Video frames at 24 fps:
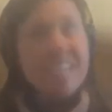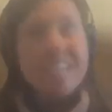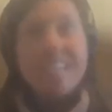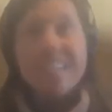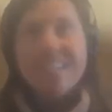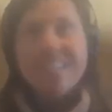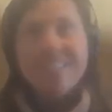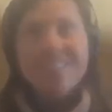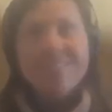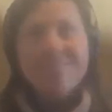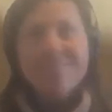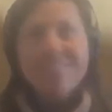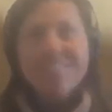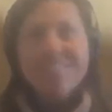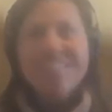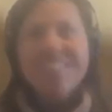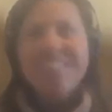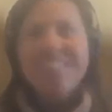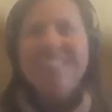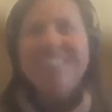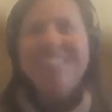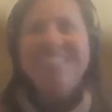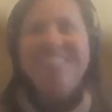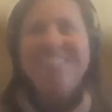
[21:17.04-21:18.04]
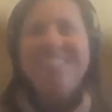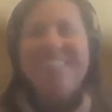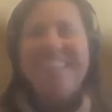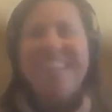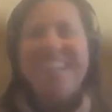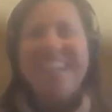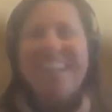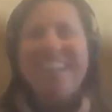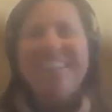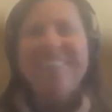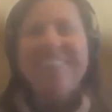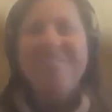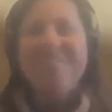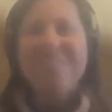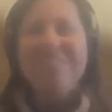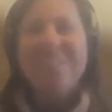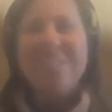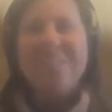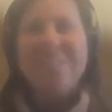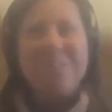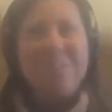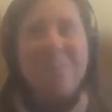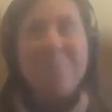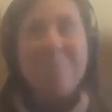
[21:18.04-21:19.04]
thick life,
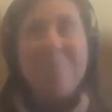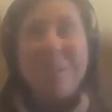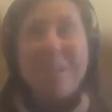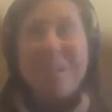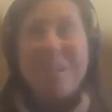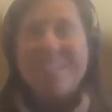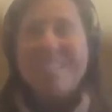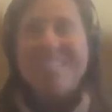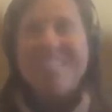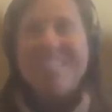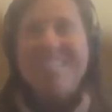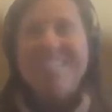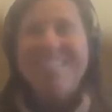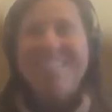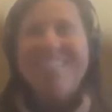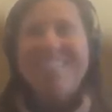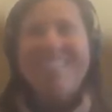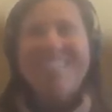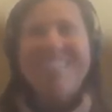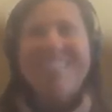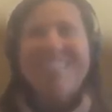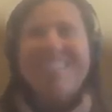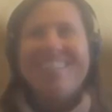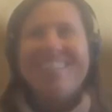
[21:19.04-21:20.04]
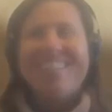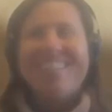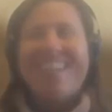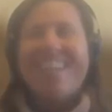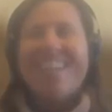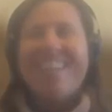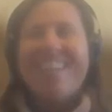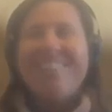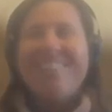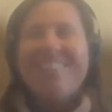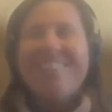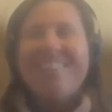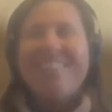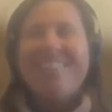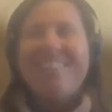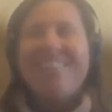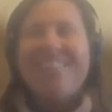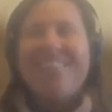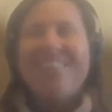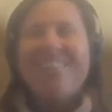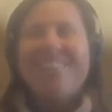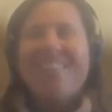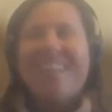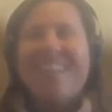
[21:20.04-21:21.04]
robust life,
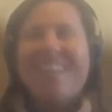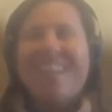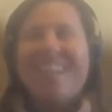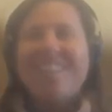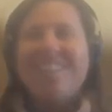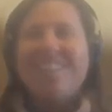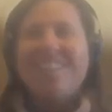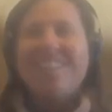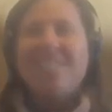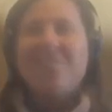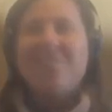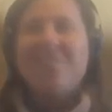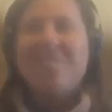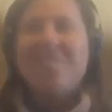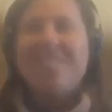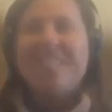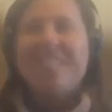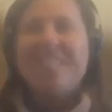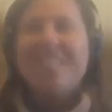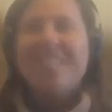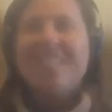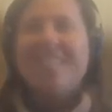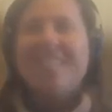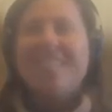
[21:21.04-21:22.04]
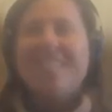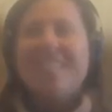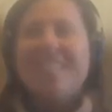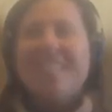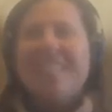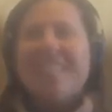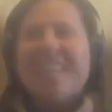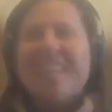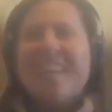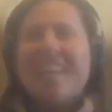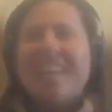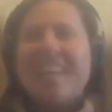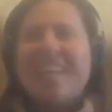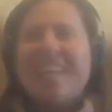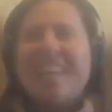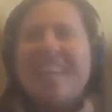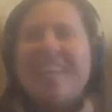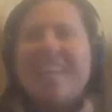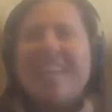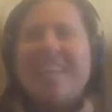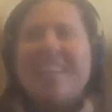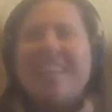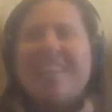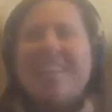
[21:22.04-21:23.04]
like I just wasn't kind of
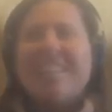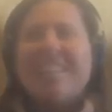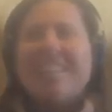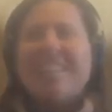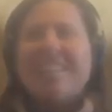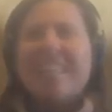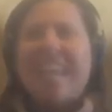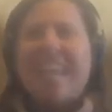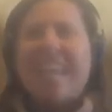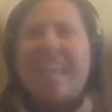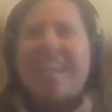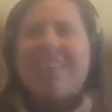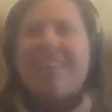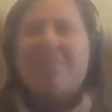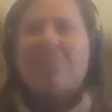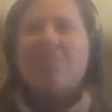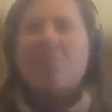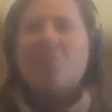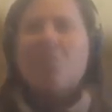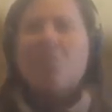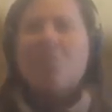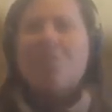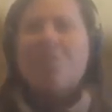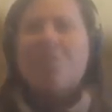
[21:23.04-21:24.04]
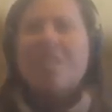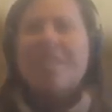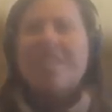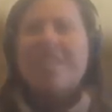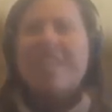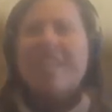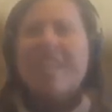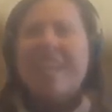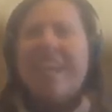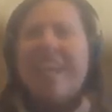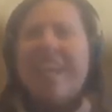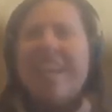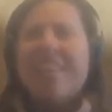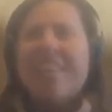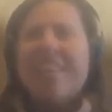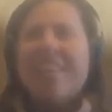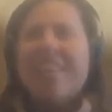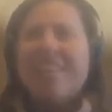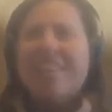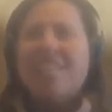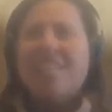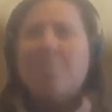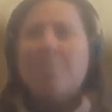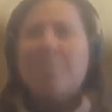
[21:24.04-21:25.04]
getting the same results. And then I had
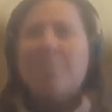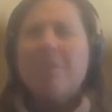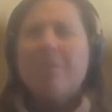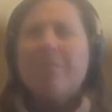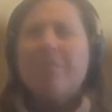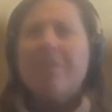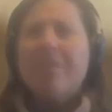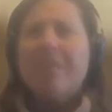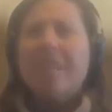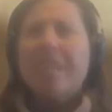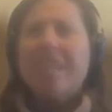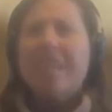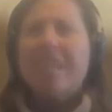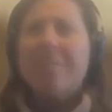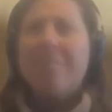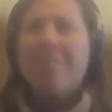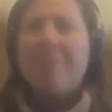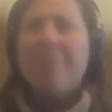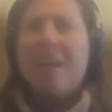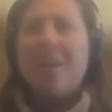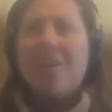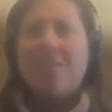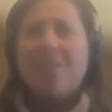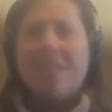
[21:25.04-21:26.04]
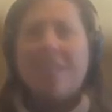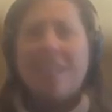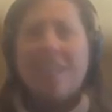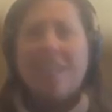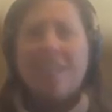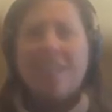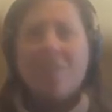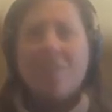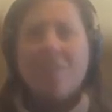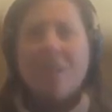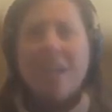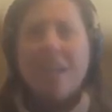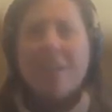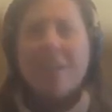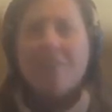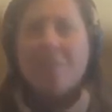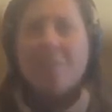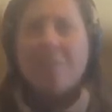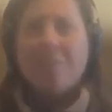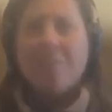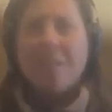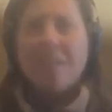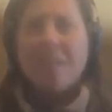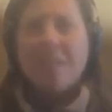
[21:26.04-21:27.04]
like this epiphany about like you have
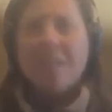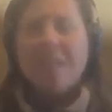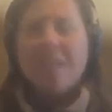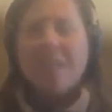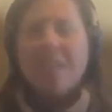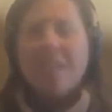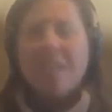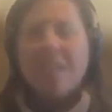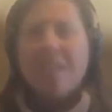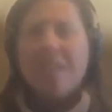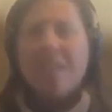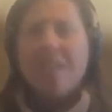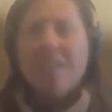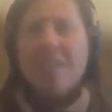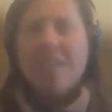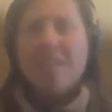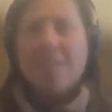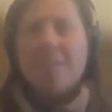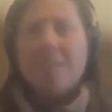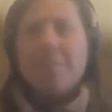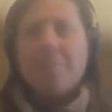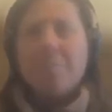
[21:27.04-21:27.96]
to be